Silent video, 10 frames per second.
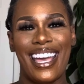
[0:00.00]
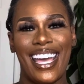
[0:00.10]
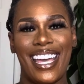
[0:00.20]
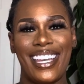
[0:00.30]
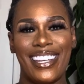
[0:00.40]

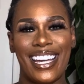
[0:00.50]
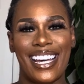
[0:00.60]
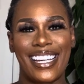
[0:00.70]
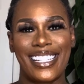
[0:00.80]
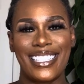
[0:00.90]
Hey you
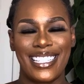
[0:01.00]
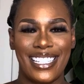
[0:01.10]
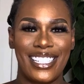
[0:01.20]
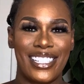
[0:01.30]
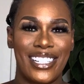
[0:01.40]
guys,
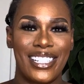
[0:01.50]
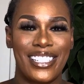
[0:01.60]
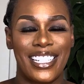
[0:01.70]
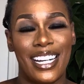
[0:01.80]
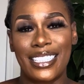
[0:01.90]
it's your girl
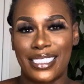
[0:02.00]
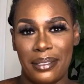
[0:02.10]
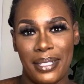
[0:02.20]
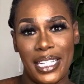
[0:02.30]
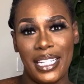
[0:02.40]
Chocolate
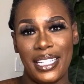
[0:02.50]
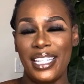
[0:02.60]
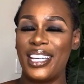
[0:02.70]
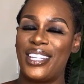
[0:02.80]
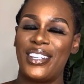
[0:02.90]
Mini.
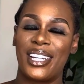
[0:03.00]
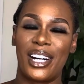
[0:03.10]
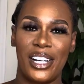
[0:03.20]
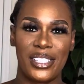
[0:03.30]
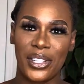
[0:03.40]
You can
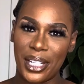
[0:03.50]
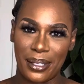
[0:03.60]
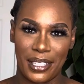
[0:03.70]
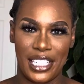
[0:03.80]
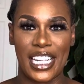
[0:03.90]
also call
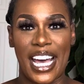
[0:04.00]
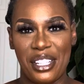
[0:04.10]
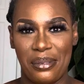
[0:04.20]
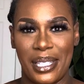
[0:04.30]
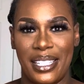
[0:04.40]
me
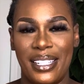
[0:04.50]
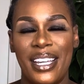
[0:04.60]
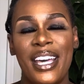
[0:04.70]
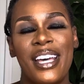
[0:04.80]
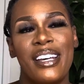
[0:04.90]
Jasmine.
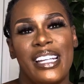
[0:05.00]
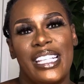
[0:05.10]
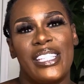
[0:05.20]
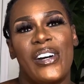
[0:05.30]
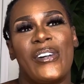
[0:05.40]

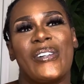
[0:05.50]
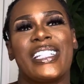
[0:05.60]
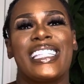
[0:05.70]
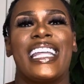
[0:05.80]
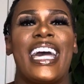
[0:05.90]
So
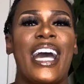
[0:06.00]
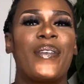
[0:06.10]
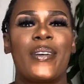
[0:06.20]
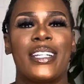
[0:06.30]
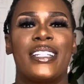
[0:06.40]
today I
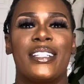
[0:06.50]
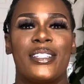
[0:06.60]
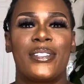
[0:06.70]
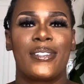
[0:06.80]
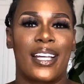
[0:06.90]
wanted to
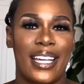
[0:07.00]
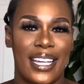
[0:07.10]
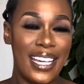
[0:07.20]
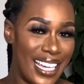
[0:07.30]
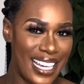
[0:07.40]
do
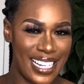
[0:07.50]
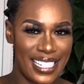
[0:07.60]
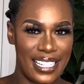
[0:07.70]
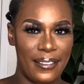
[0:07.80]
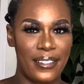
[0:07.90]
like a
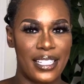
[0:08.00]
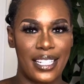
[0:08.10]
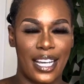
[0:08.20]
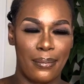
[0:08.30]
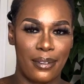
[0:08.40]
different
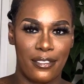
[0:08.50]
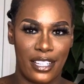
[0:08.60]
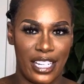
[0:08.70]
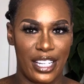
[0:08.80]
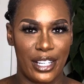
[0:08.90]
type of
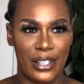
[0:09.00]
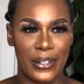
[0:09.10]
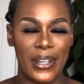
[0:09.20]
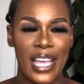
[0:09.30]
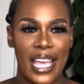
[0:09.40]

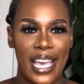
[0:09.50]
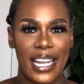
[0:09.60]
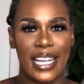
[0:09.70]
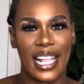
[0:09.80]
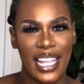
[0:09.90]
video, and
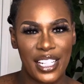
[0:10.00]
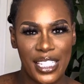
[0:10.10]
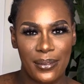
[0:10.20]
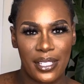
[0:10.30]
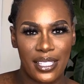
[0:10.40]
I kind of
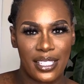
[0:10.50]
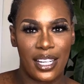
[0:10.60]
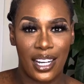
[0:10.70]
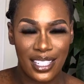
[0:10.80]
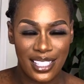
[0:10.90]
just wanted to
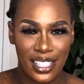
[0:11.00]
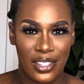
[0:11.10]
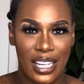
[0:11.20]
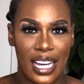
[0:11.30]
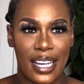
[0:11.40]
talk to
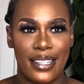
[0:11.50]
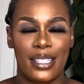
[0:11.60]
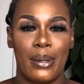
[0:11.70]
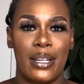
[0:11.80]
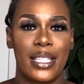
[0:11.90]
you guys
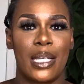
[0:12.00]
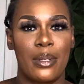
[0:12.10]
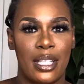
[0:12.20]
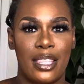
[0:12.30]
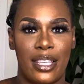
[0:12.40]
about some
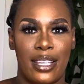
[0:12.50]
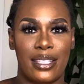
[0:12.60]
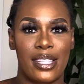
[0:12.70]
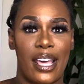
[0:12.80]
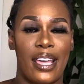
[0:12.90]
of the
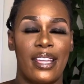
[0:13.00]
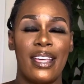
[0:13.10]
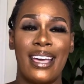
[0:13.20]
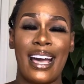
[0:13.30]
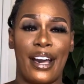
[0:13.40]
things that
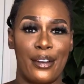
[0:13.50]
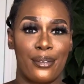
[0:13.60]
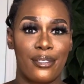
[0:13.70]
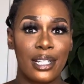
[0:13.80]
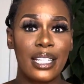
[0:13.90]
I
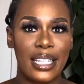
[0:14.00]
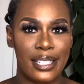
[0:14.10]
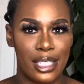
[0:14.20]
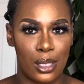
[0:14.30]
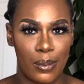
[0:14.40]
really
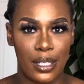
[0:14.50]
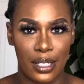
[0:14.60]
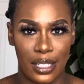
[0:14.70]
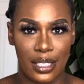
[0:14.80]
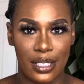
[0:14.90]

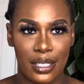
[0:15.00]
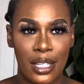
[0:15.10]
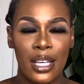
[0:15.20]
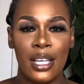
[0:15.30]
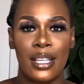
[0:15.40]
experienced
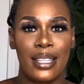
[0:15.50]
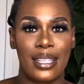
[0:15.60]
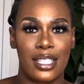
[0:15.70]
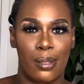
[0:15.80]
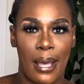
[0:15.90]

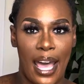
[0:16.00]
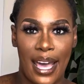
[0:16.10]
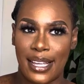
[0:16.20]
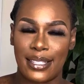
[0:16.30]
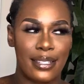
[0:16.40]
this
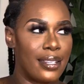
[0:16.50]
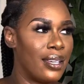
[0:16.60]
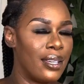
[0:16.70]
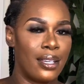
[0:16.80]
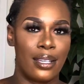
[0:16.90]
past
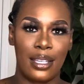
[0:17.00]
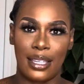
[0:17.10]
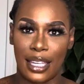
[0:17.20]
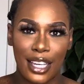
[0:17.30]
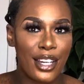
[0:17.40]

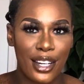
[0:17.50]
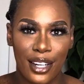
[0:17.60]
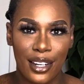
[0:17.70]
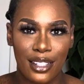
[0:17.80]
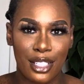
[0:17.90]

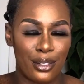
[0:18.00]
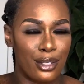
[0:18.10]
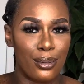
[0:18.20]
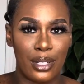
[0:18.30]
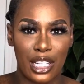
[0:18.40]
year, so
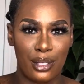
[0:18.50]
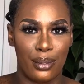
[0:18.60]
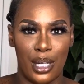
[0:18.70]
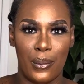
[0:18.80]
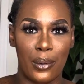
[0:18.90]

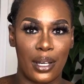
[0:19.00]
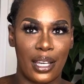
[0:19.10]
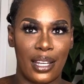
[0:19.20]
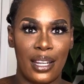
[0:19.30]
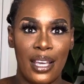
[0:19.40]

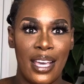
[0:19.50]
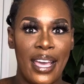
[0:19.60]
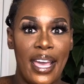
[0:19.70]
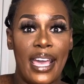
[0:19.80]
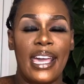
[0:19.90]
2021
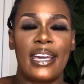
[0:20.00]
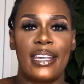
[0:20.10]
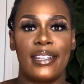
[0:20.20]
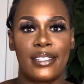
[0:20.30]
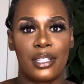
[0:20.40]
and
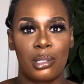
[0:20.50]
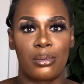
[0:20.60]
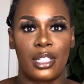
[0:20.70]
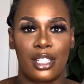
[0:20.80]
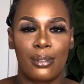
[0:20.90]
into
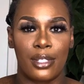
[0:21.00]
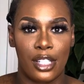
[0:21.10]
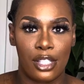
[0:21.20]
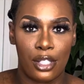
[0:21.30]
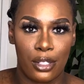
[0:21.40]

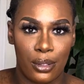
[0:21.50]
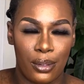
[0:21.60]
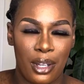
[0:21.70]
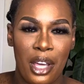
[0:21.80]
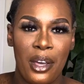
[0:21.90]
2022,
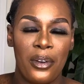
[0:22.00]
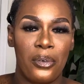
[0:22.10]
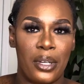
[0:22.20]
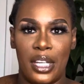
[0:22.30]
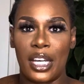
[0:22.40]

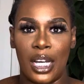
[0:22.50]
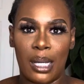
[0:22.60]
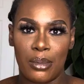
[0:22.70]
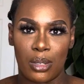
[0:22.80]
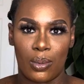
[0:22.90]
when it
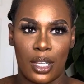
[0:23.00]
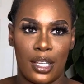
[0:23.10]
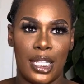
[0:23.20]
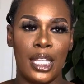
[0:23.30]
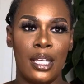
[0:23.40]
comes
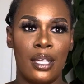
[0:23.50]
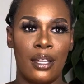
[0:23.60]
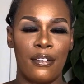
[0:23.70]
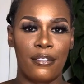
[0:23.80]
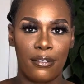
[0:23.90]
with
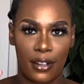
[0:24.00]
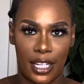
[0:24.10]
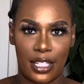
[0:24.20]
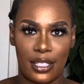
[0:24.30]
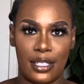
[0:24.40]

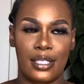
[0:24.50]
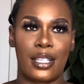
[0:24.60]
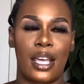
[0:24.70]
friends